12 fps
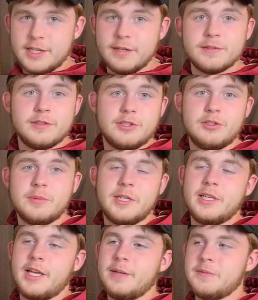have so
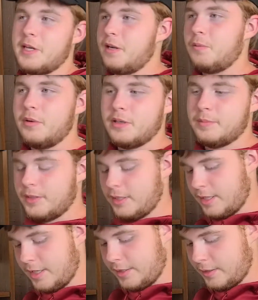many games that I want to
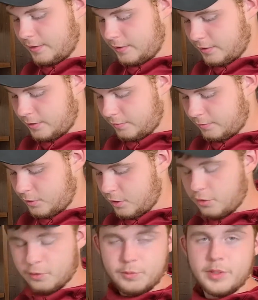play, and to
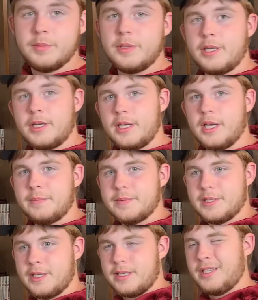go and replay a game
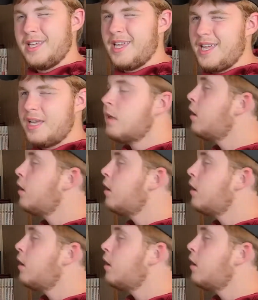is like, I